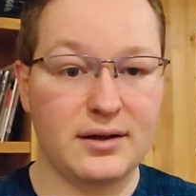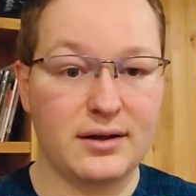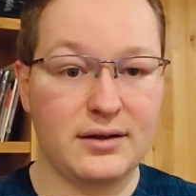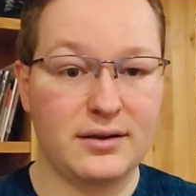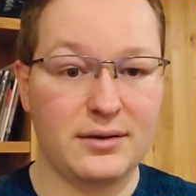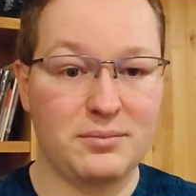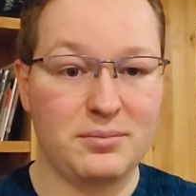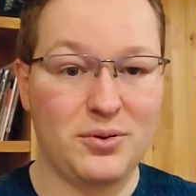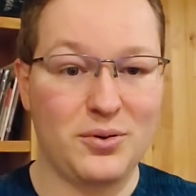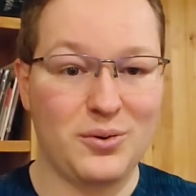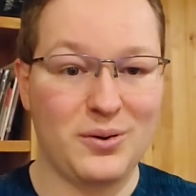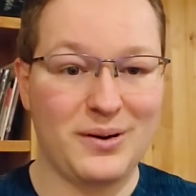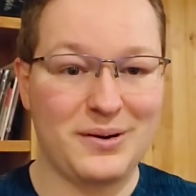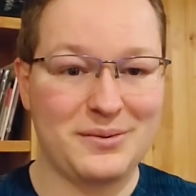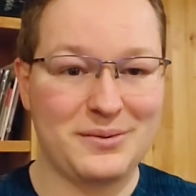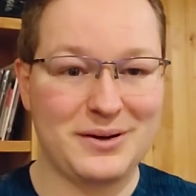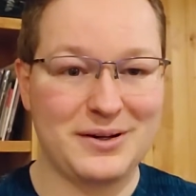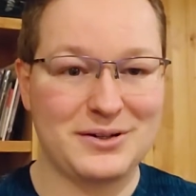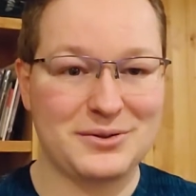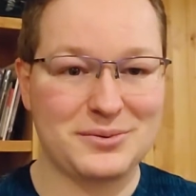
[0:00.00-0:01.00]
the poor and
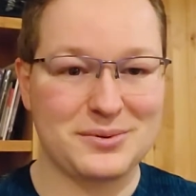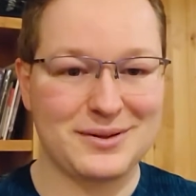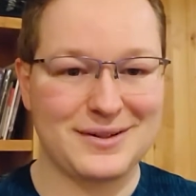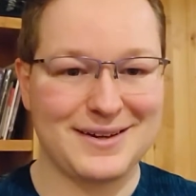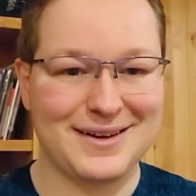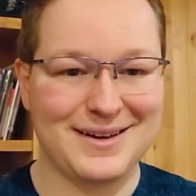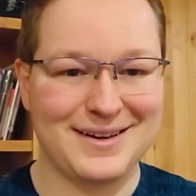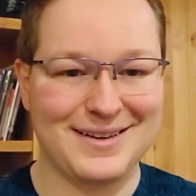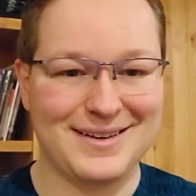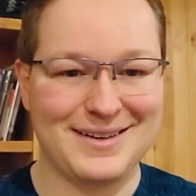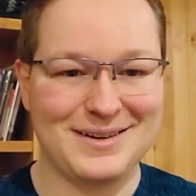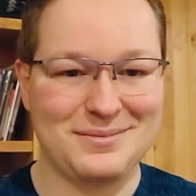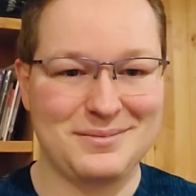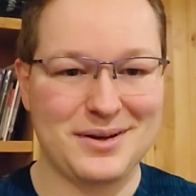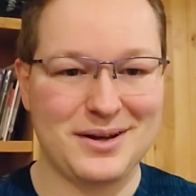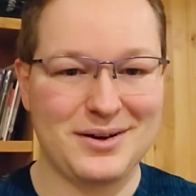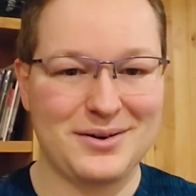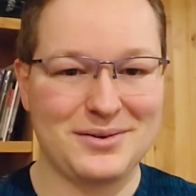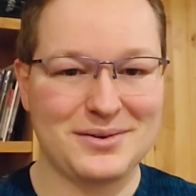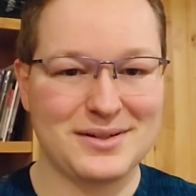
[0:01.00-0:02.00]
rich we're talking
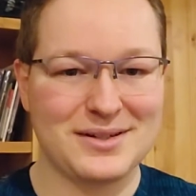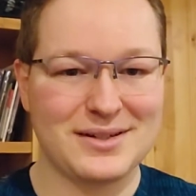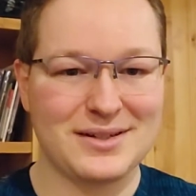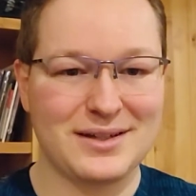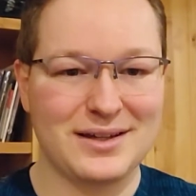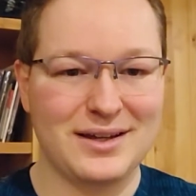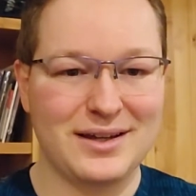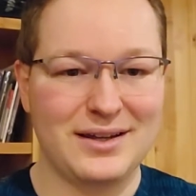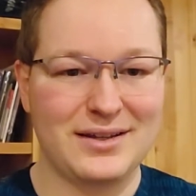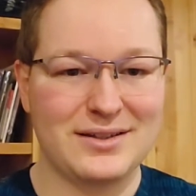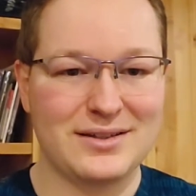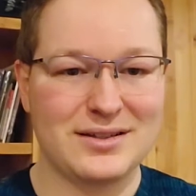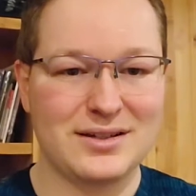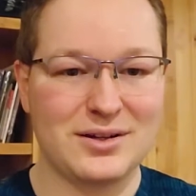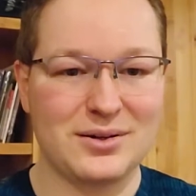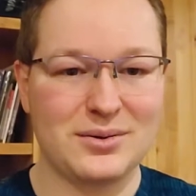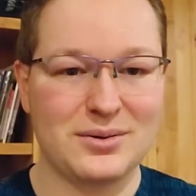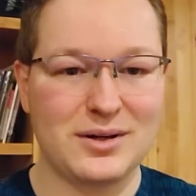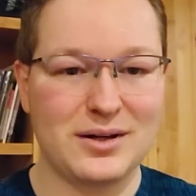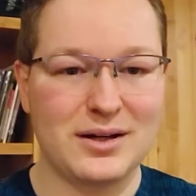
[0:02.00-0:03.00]
about.
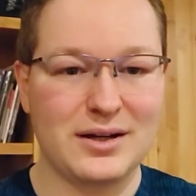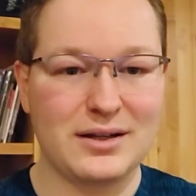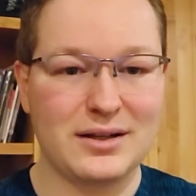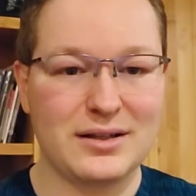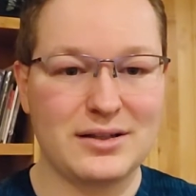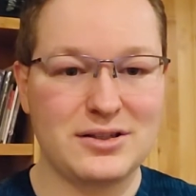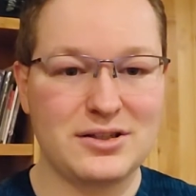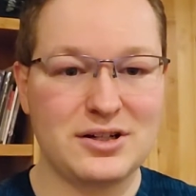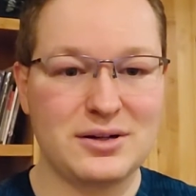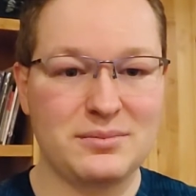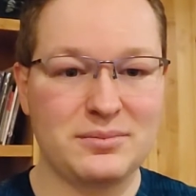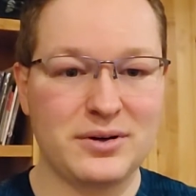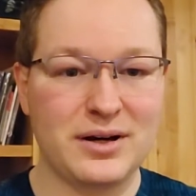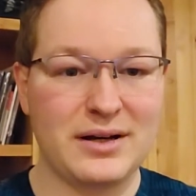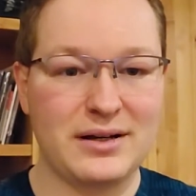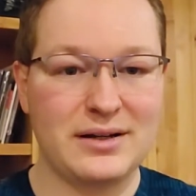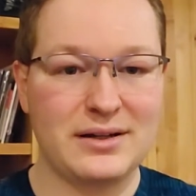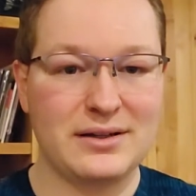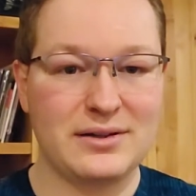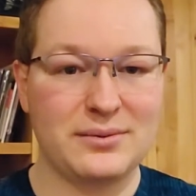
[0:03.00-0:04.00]
So let's jump right
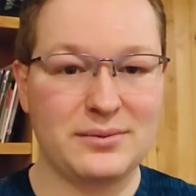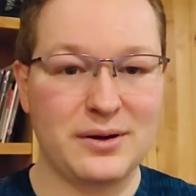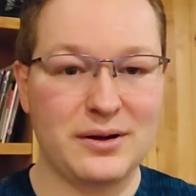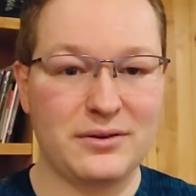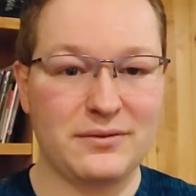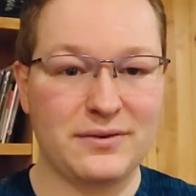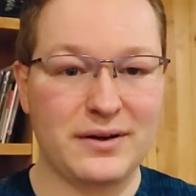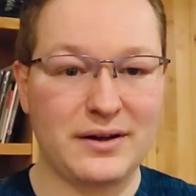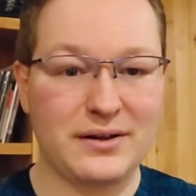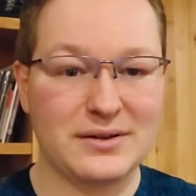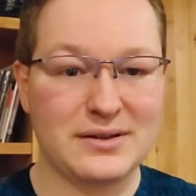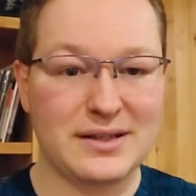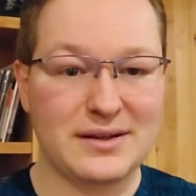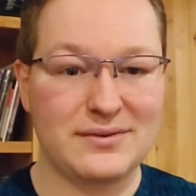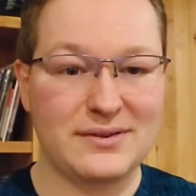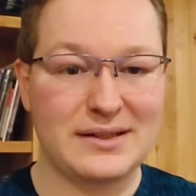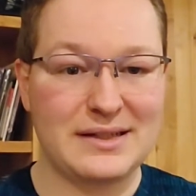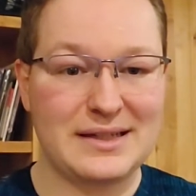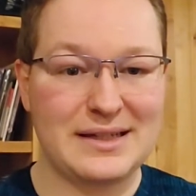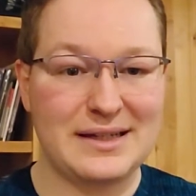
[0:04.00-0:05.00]
into Wealth File
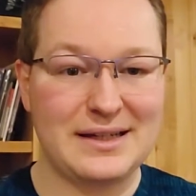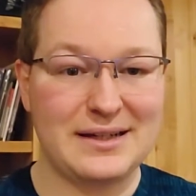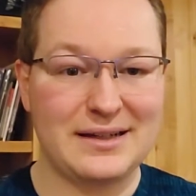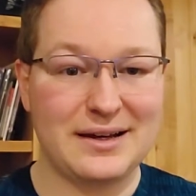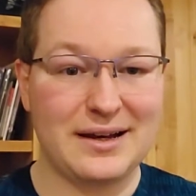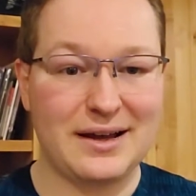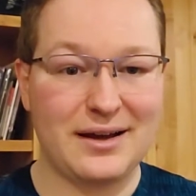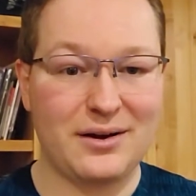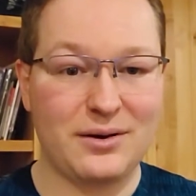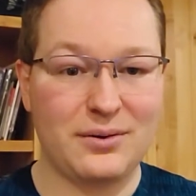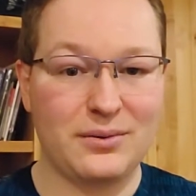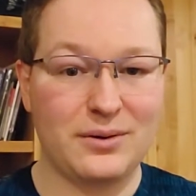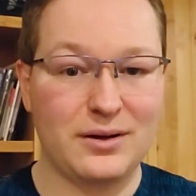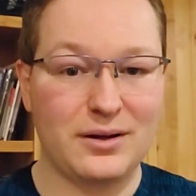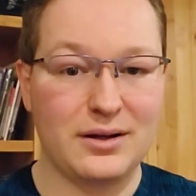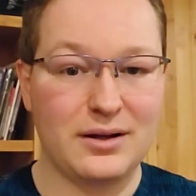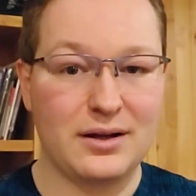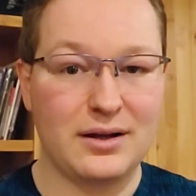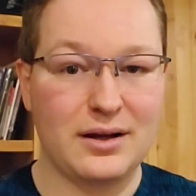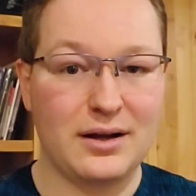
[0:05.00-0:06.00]
17 now.
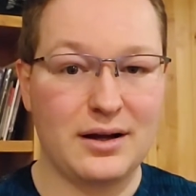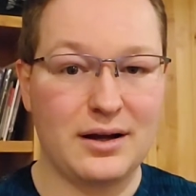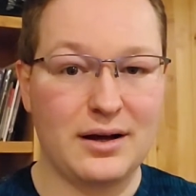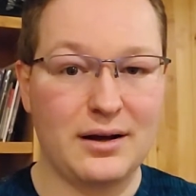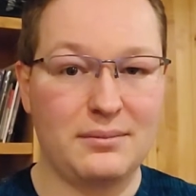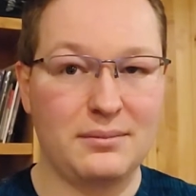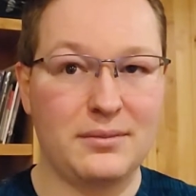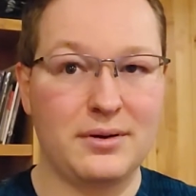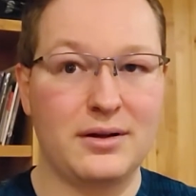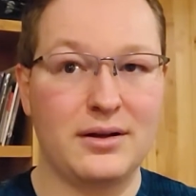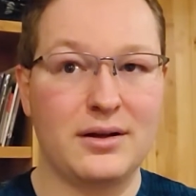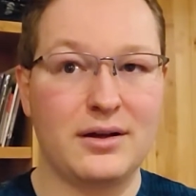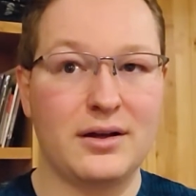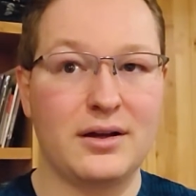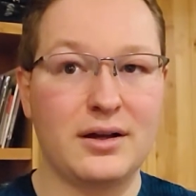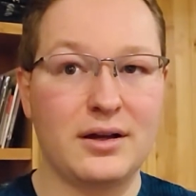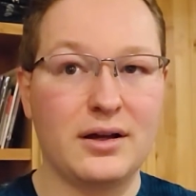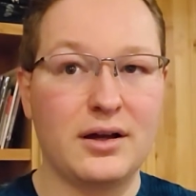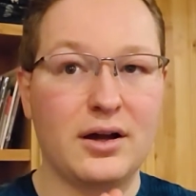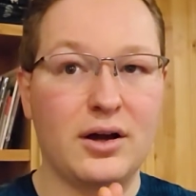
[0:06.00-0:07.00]
Um,
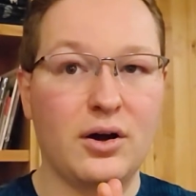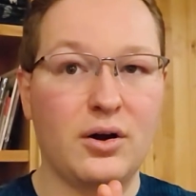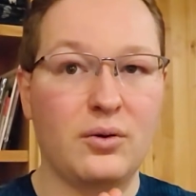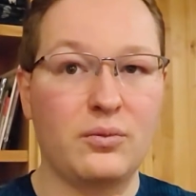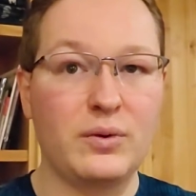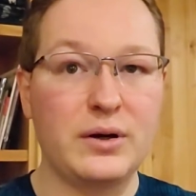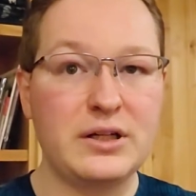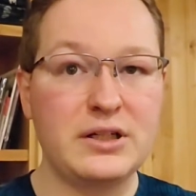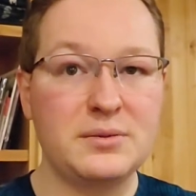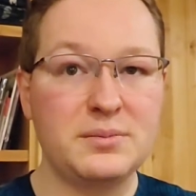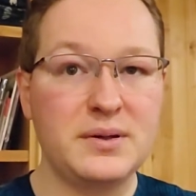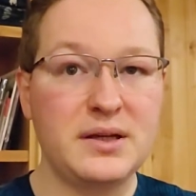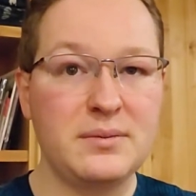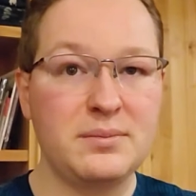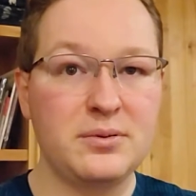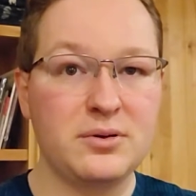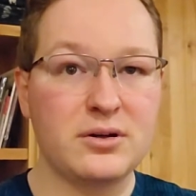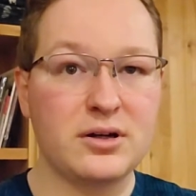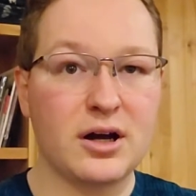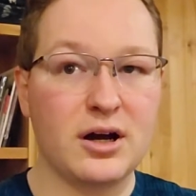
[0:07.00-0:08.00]
rich
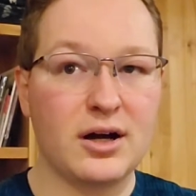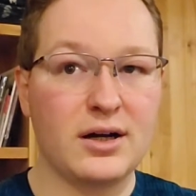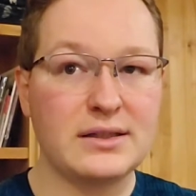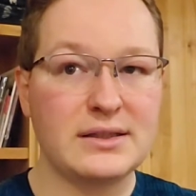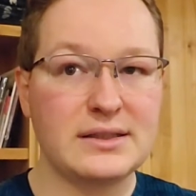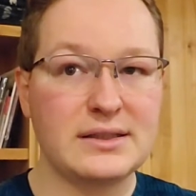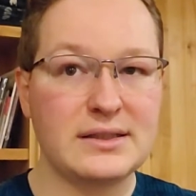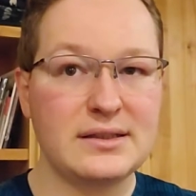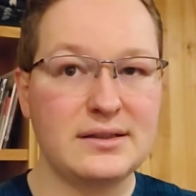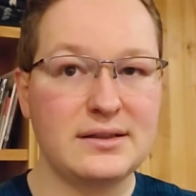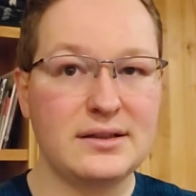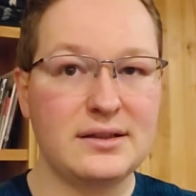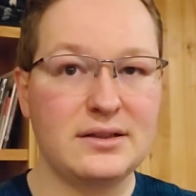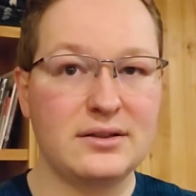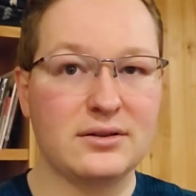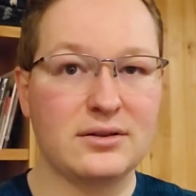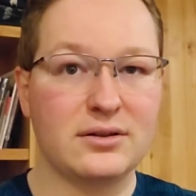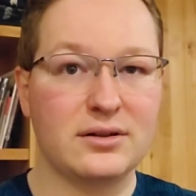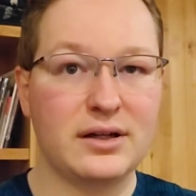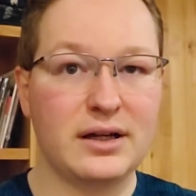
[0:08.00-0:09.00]
people constantly
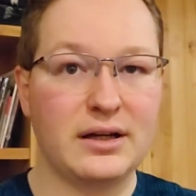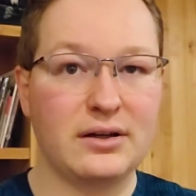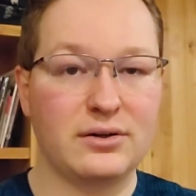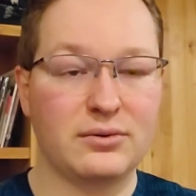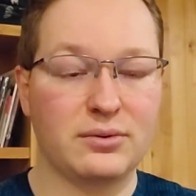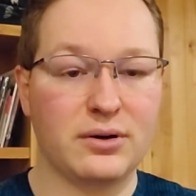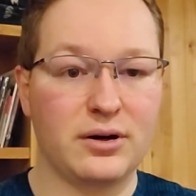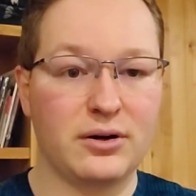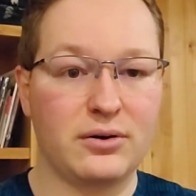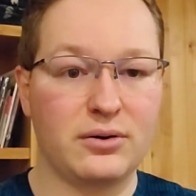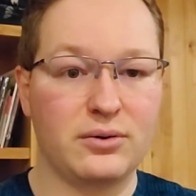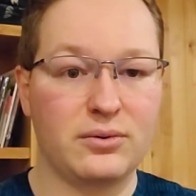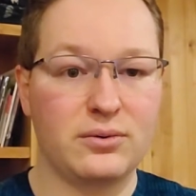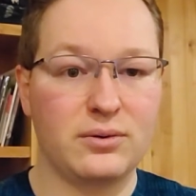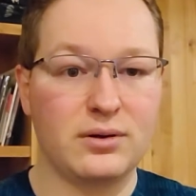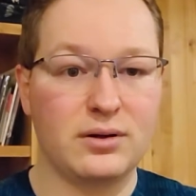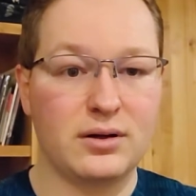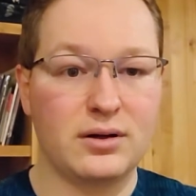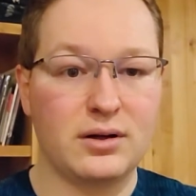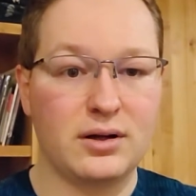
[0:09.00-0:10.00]
learn and grow.
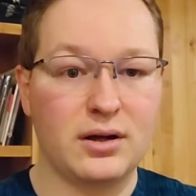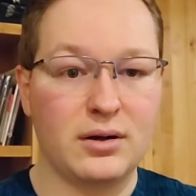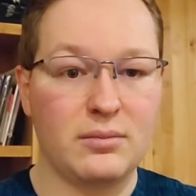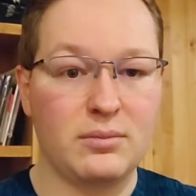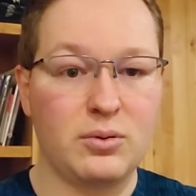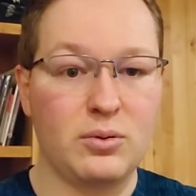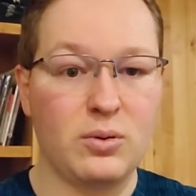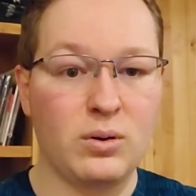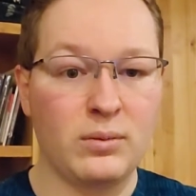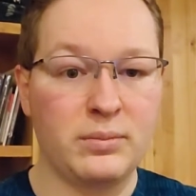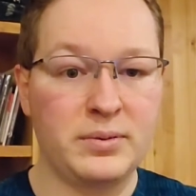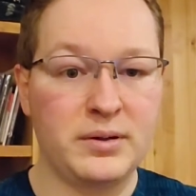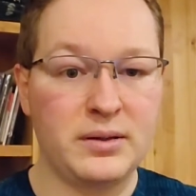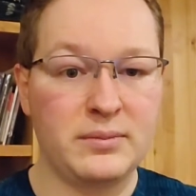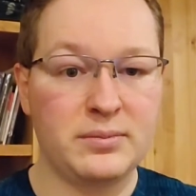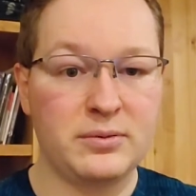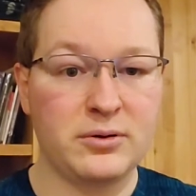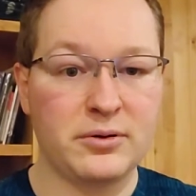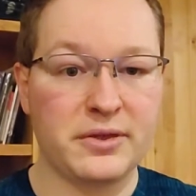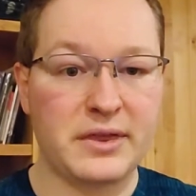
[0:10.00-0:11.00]
Poor
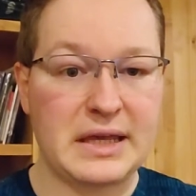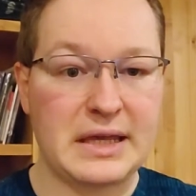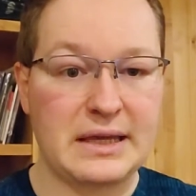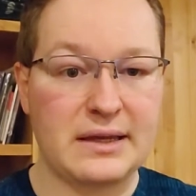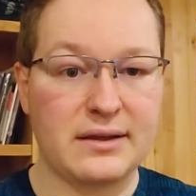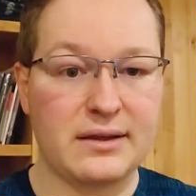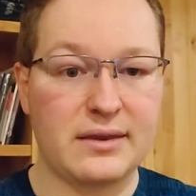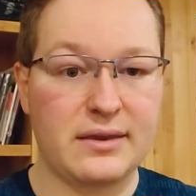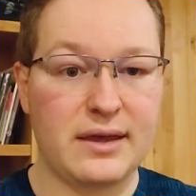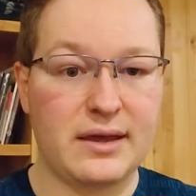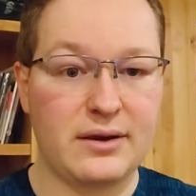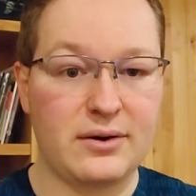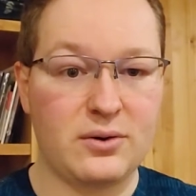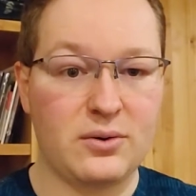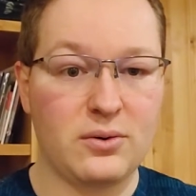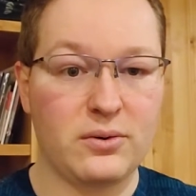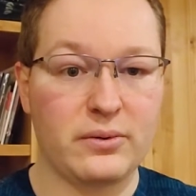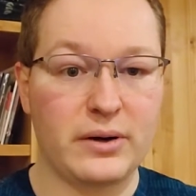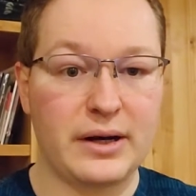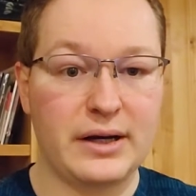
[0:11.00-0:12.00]
people think they
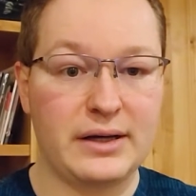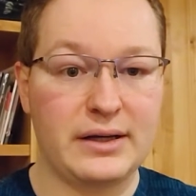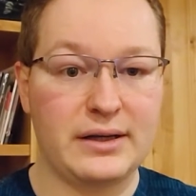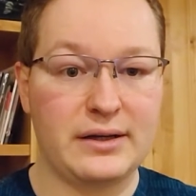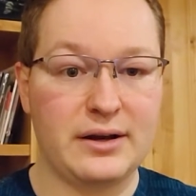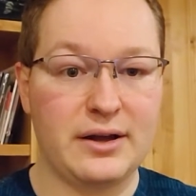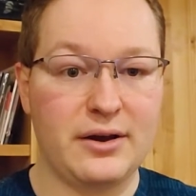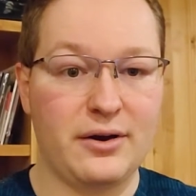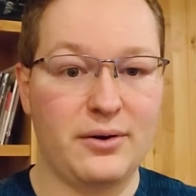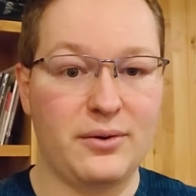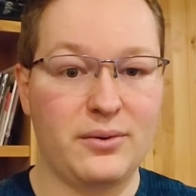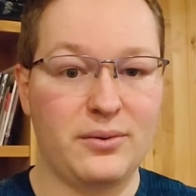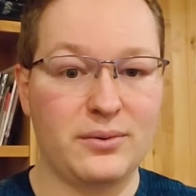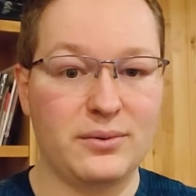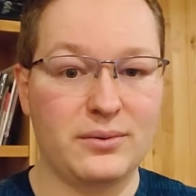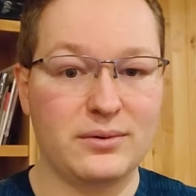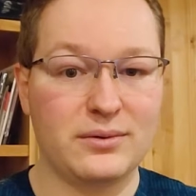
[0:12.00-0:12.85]
already know.